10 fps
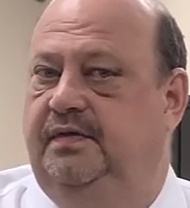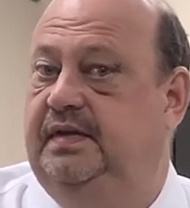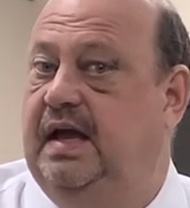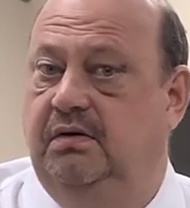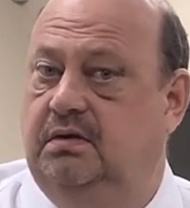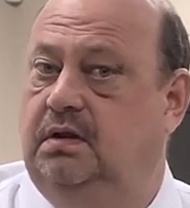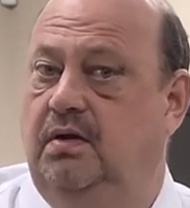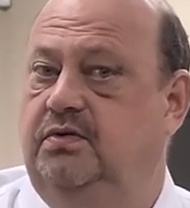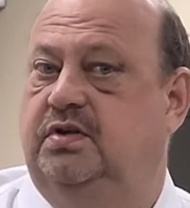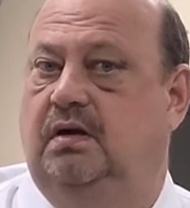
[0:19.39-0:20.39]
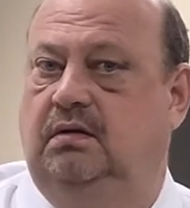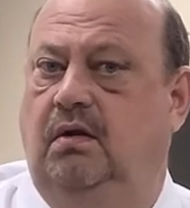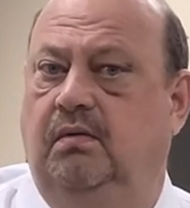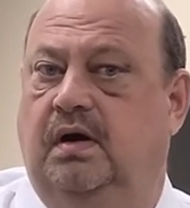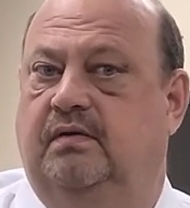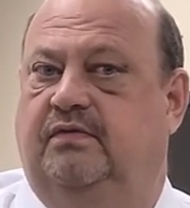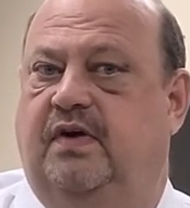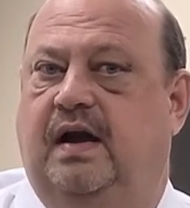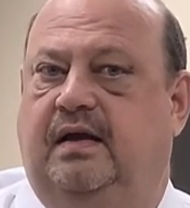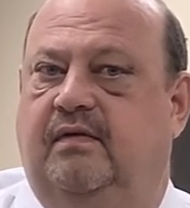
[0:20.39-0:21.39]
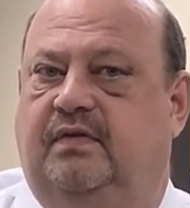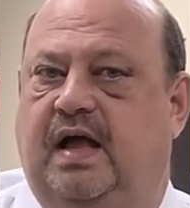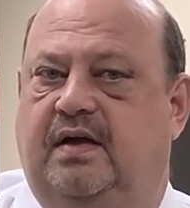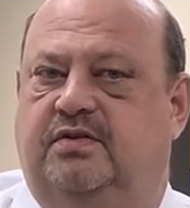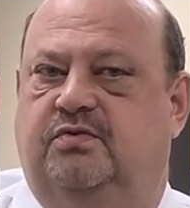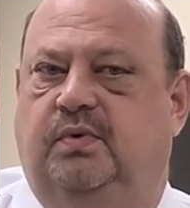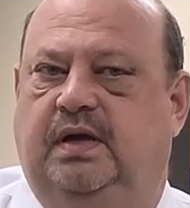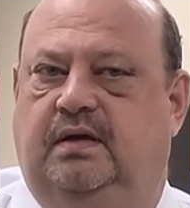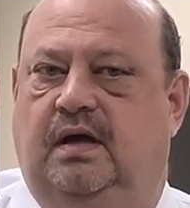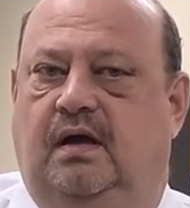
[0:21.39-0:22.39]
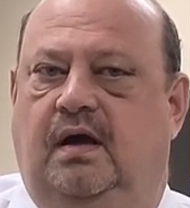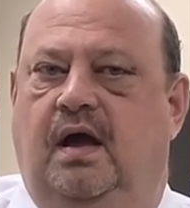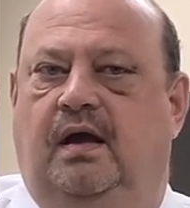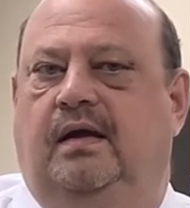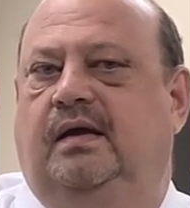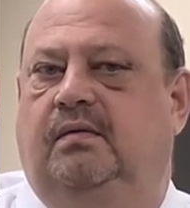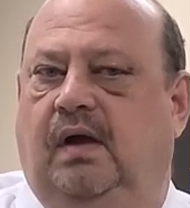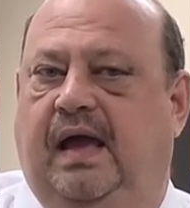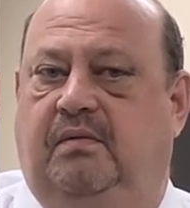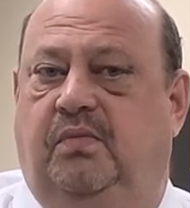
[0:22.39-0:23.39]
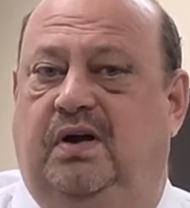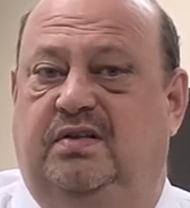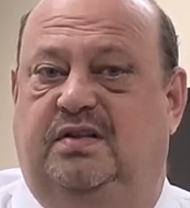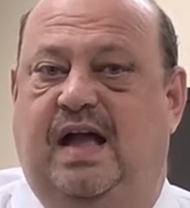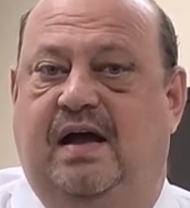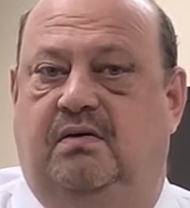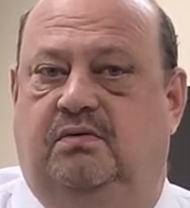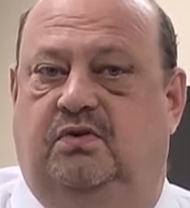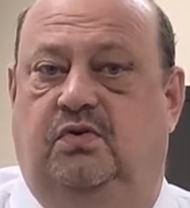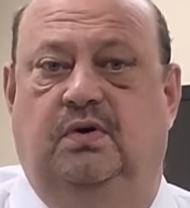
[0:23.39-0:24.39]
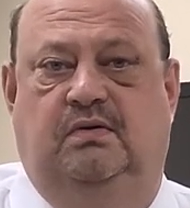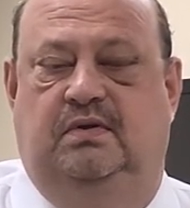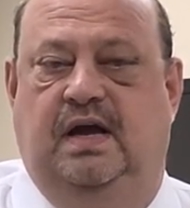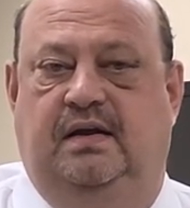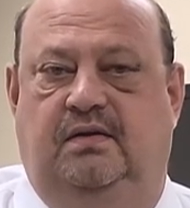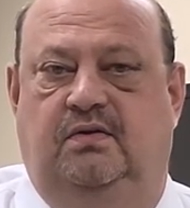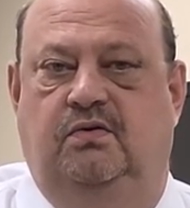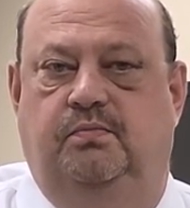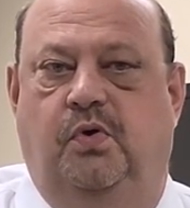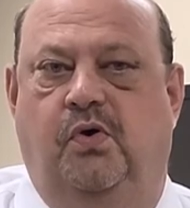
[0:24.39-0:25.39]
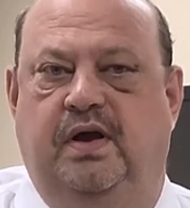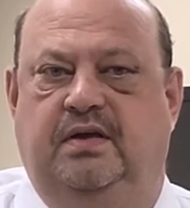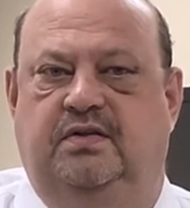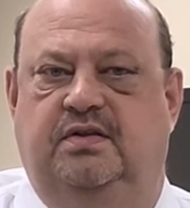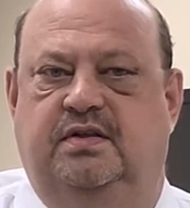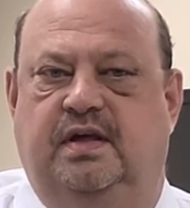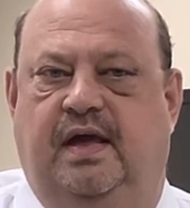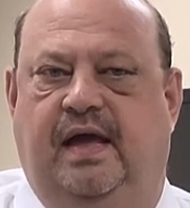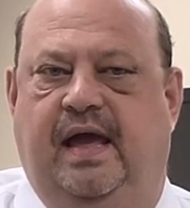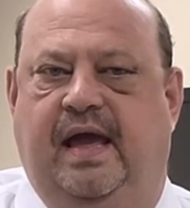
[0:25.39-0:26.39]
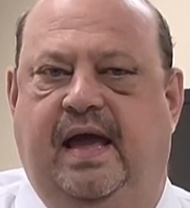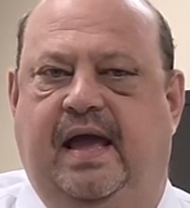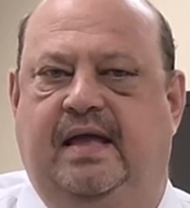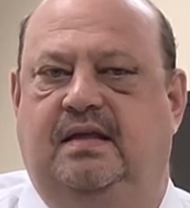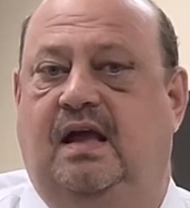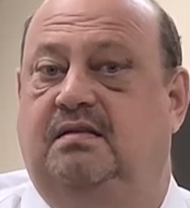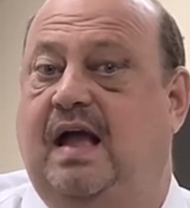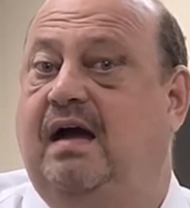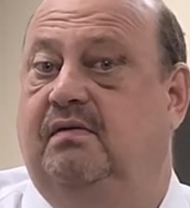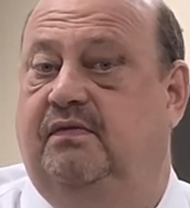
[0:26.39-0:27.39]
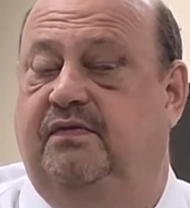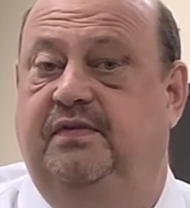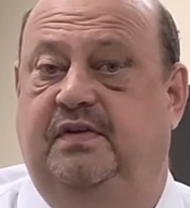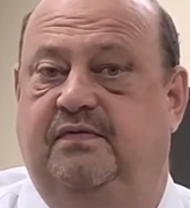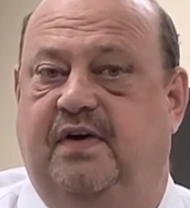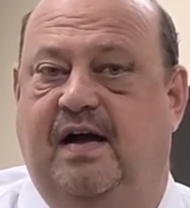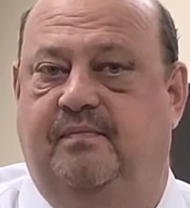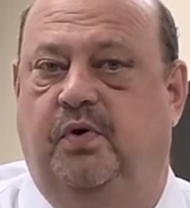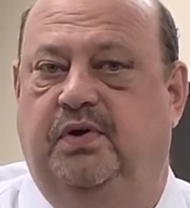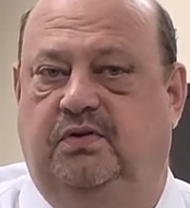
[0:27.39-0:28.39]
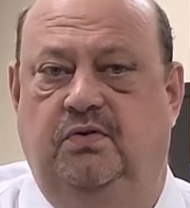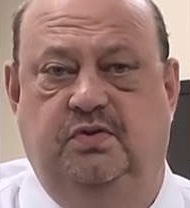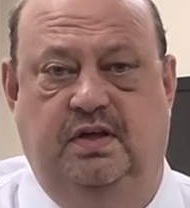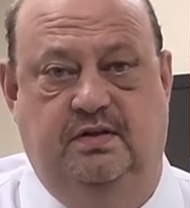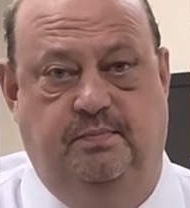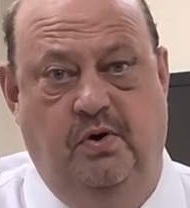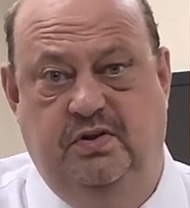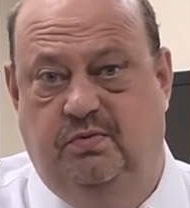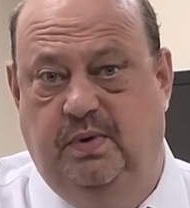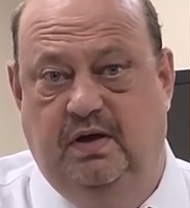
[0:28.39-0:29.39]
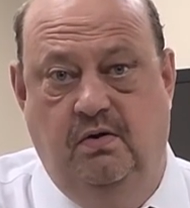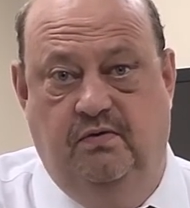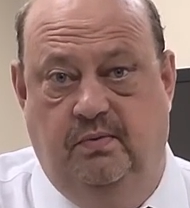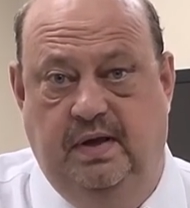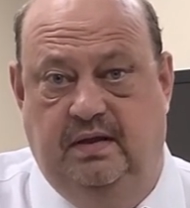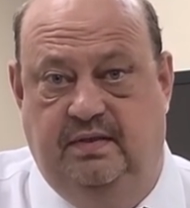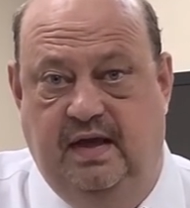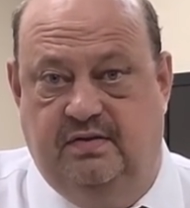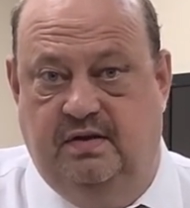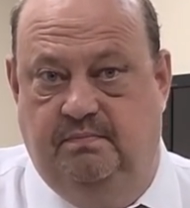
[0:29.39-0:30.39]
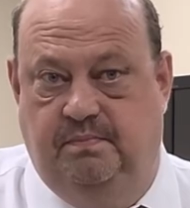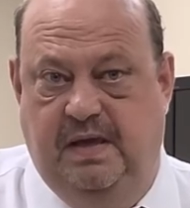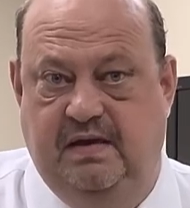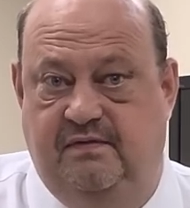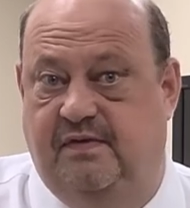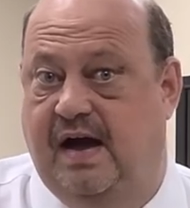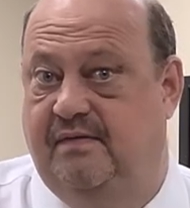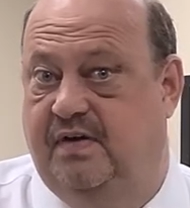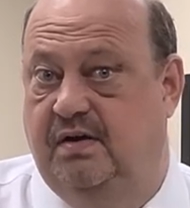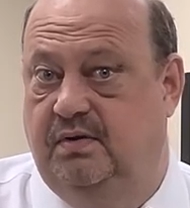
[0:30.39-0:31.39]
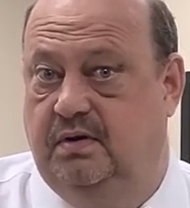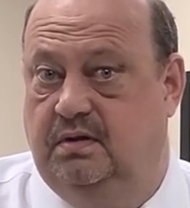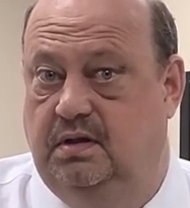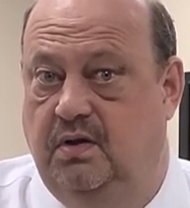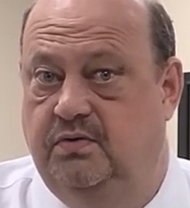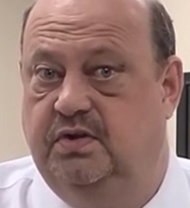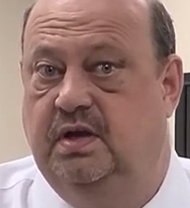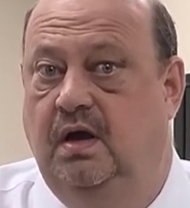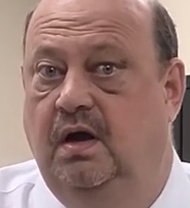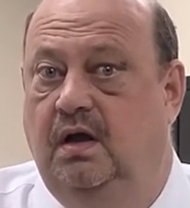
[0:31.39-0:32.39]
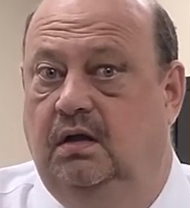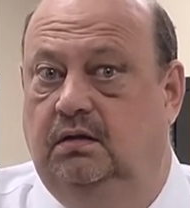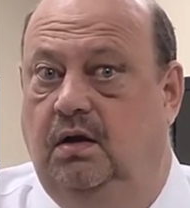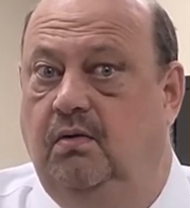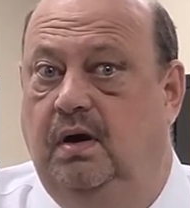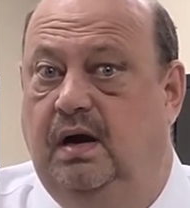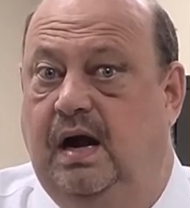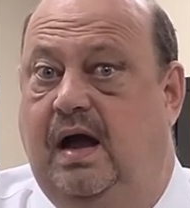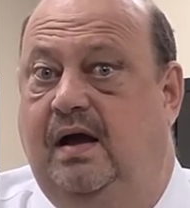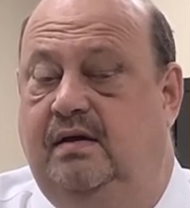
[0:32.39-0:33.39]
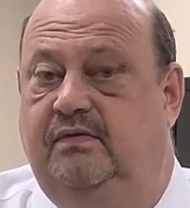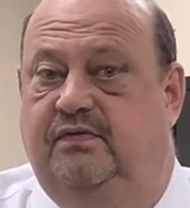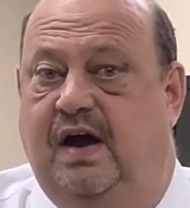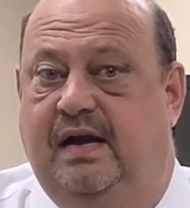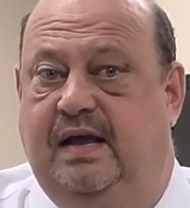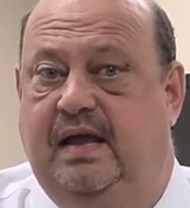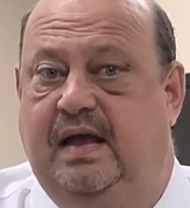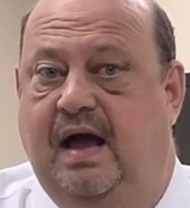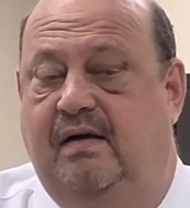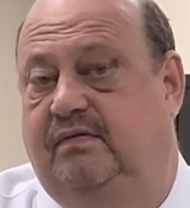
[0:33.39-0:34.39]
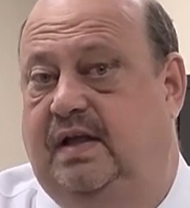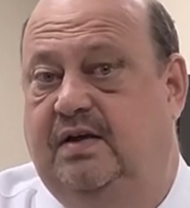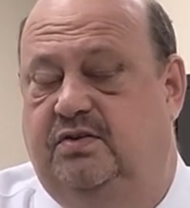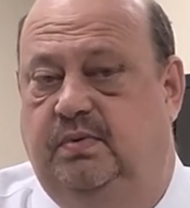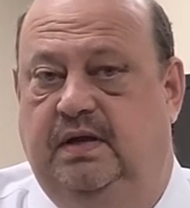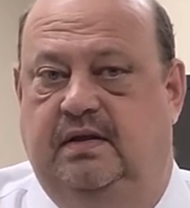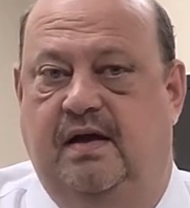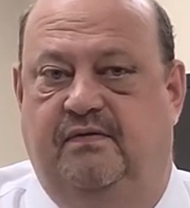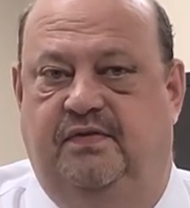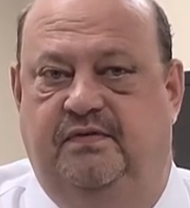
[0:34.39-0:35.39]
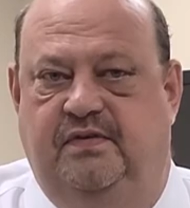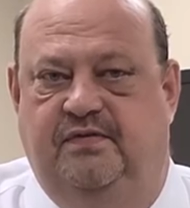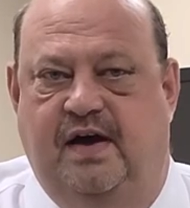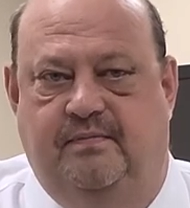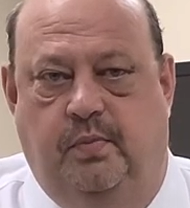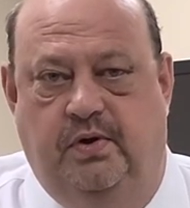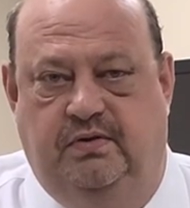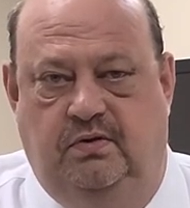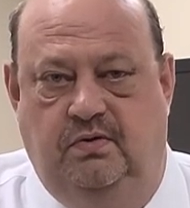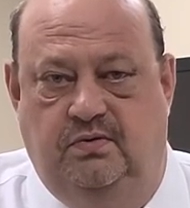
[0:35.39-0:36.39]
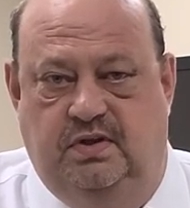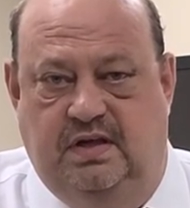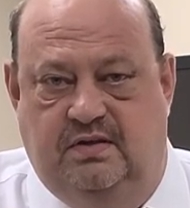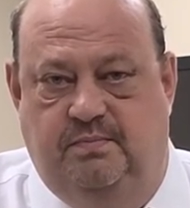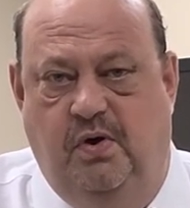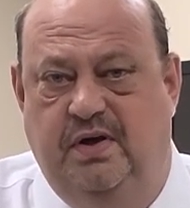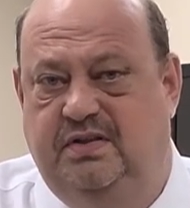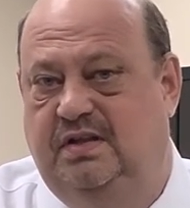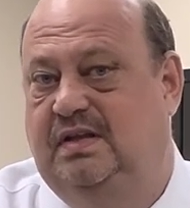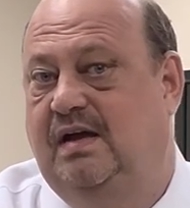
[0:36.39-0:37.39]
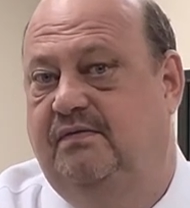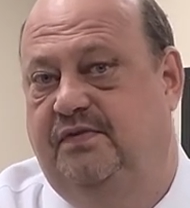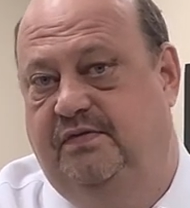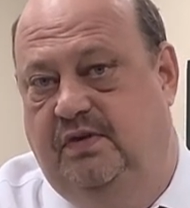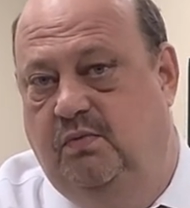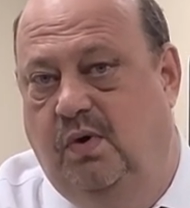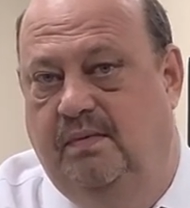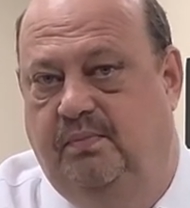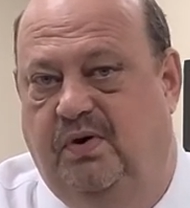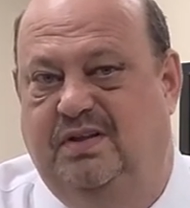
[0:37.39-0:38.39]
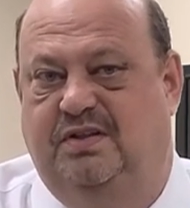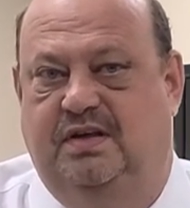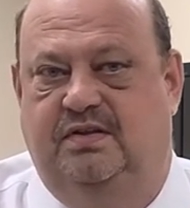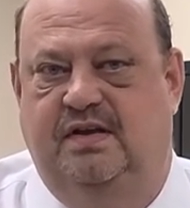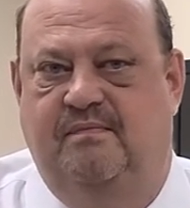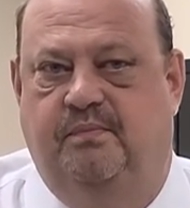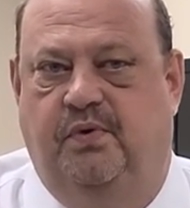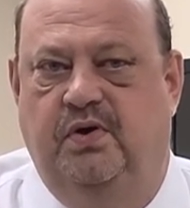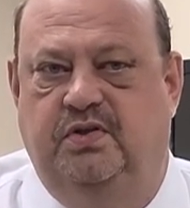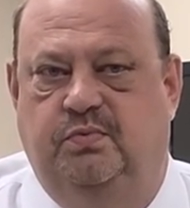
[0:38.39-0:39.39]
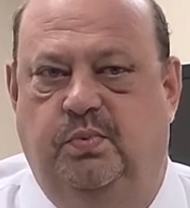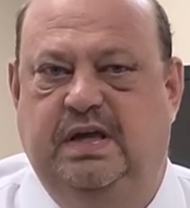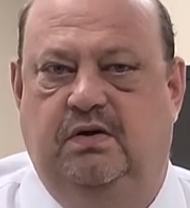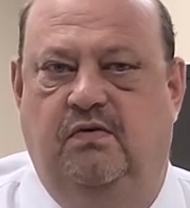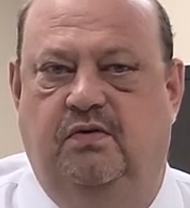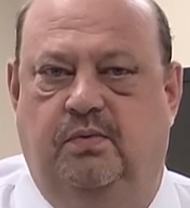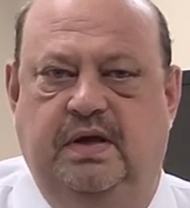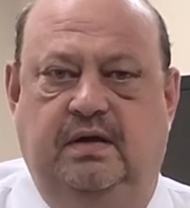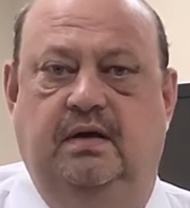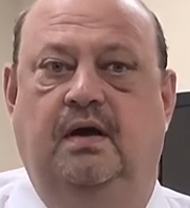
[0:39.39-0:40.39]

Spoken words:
The Dow closed lower on Friday of last week and was down 292 points and down 55.26 points week over week. The S&P 500 closed lower on Friday of last week, down 55.26 points and down 51.67 points week over week.